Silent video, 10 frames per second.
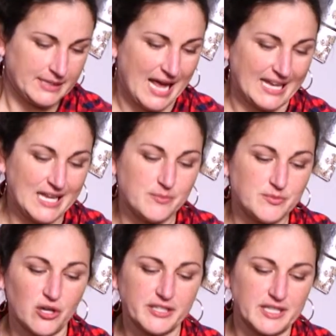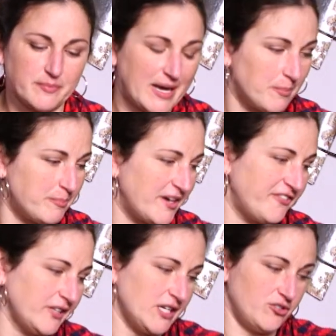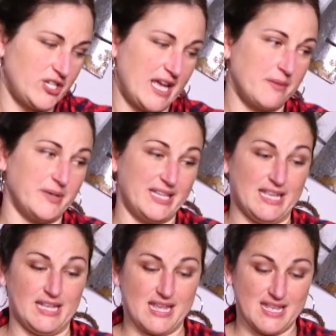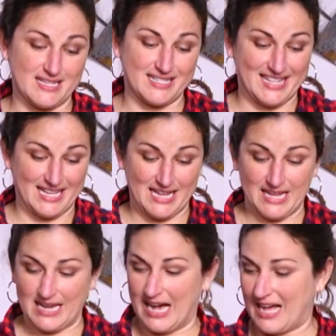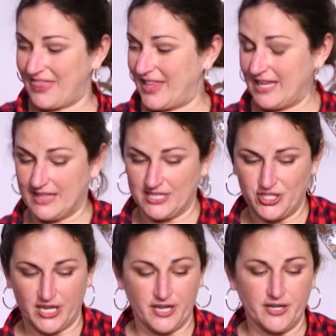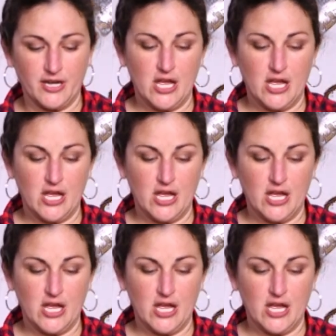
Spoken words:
I keep talking about buffalo check, but it is the hot thing this year.